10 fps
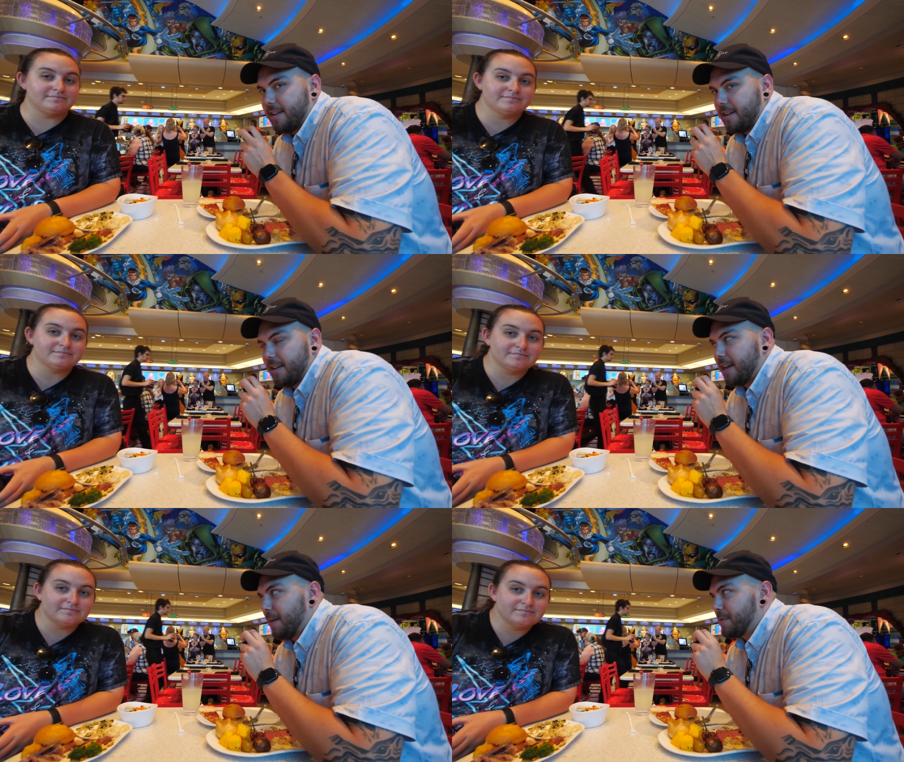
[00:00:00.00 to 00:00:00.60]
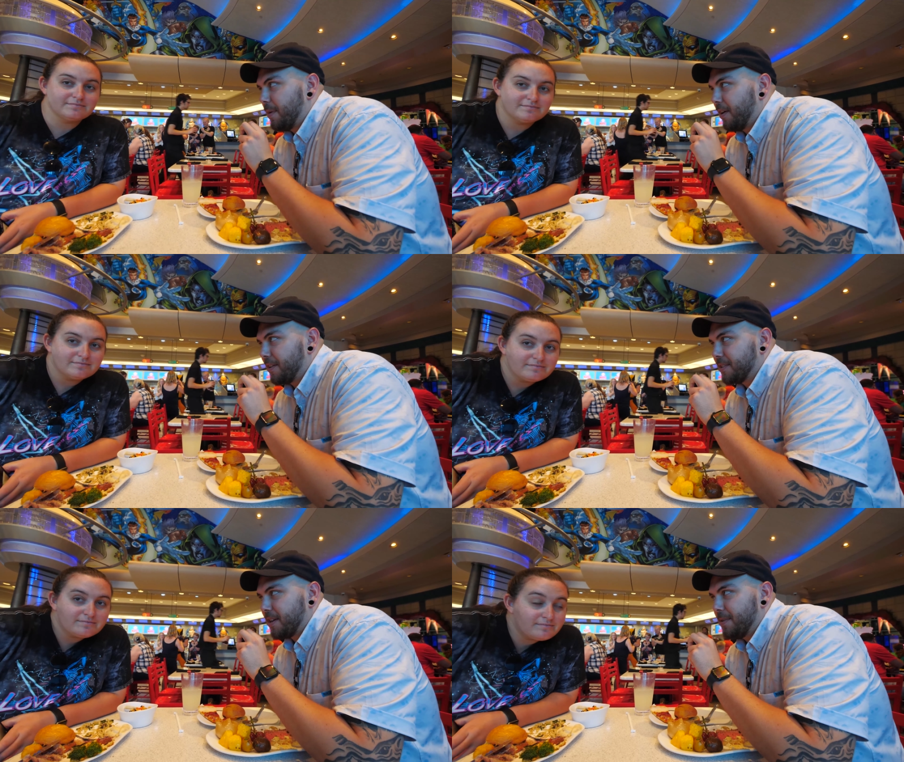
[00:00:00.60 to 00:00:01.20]
Speaker 1: uh, Captain
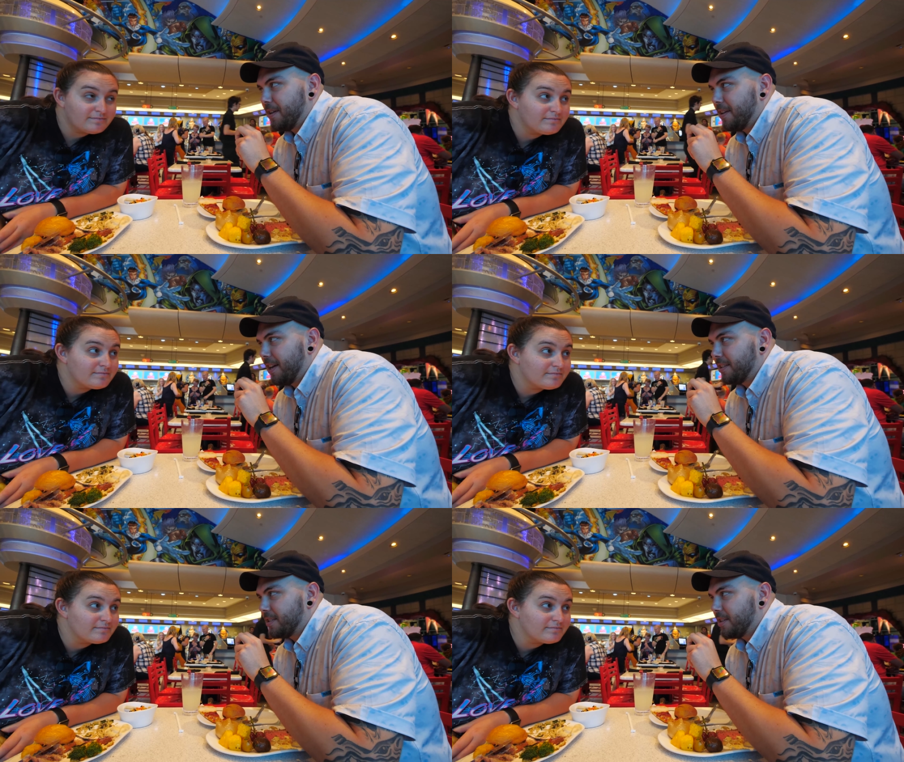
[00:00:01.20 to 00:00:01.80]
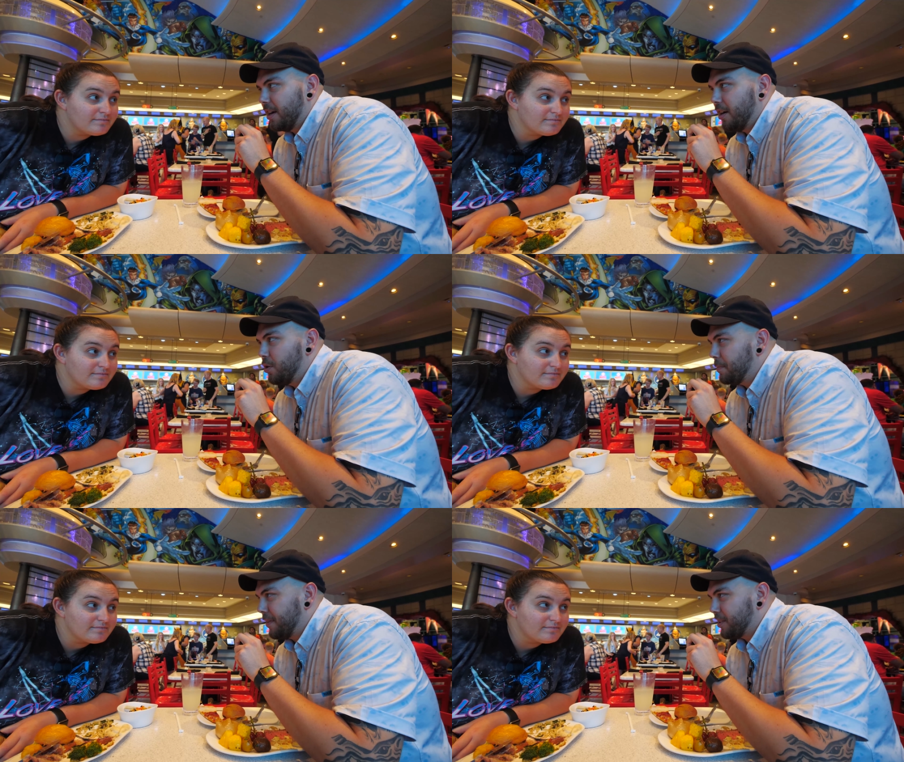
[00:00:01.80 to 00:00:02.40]
America is coming here next.
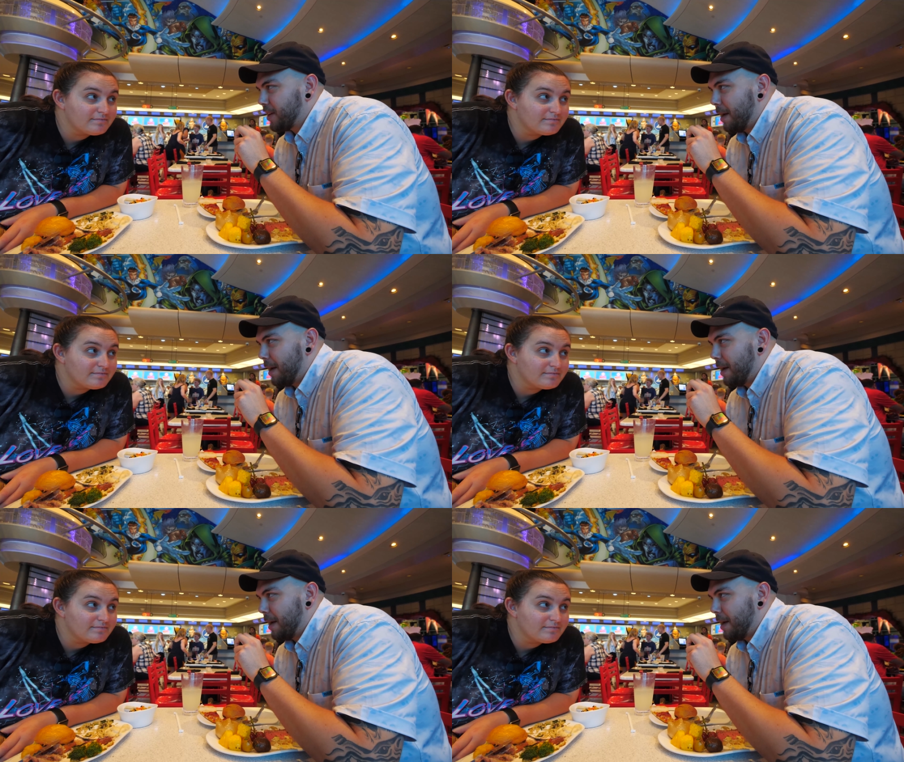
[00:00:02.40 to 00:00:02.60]
Uh, who plays